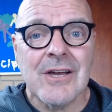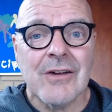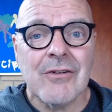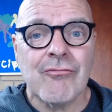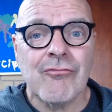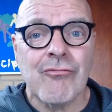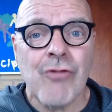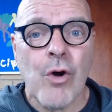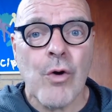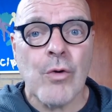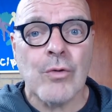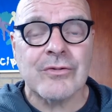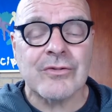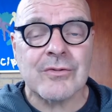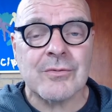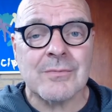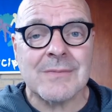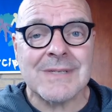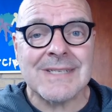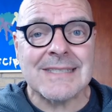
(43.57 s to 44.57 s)
rose
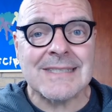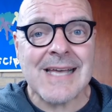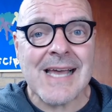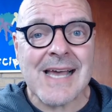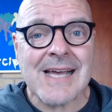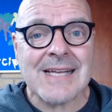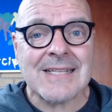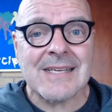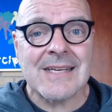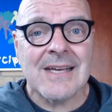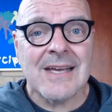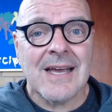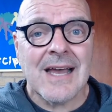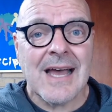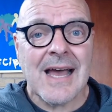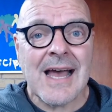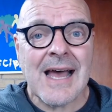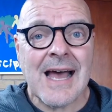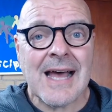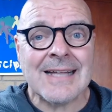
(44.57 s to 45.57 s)
from the dead
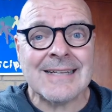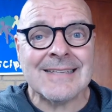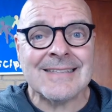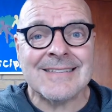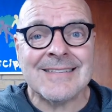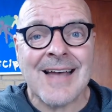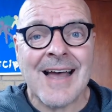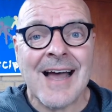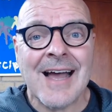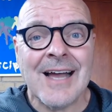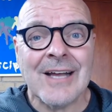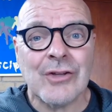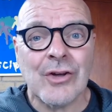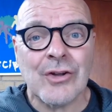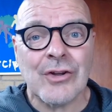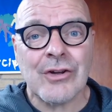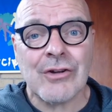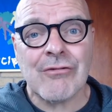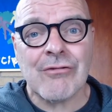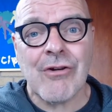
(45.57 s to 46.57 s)
and died on
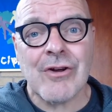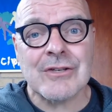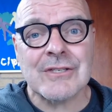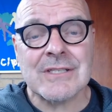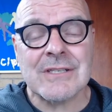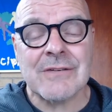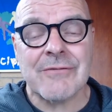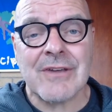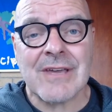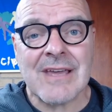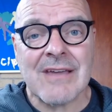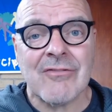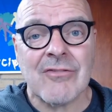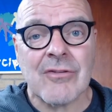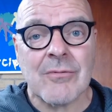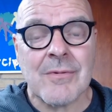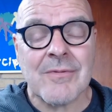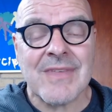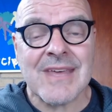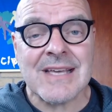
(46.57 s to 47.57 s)
a cross to forgive
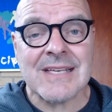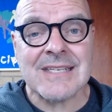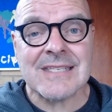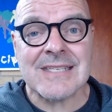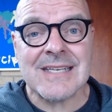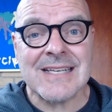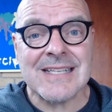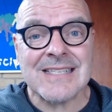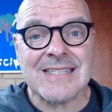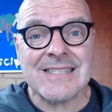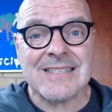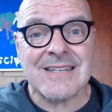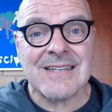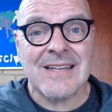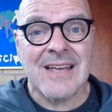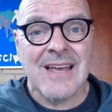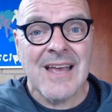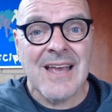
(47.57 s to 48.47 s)
them of their sins. And